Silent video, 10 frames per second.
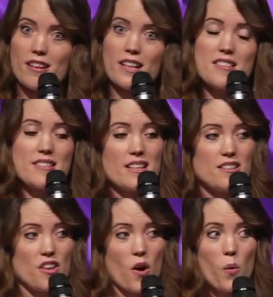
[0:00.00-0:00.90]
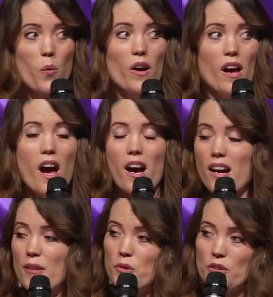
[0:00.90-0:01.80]
He said, no,
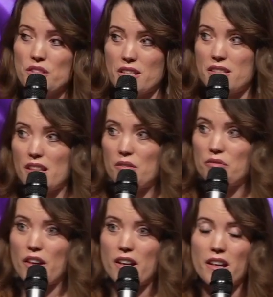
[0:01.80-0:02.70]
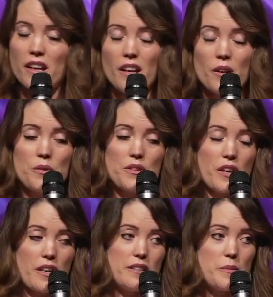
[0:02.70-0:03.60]
I'm going to identify with
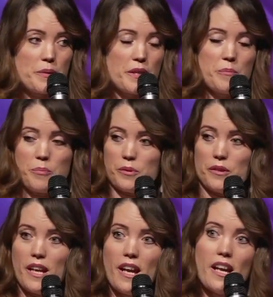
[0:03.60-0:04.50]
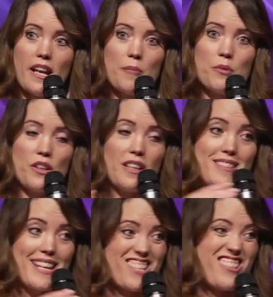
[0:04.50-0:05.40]
God's people, and I'm going to
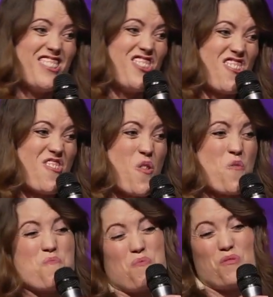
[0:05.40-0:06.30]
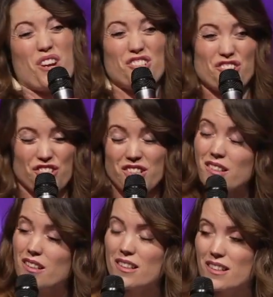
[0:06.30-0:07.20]
take on their oppression.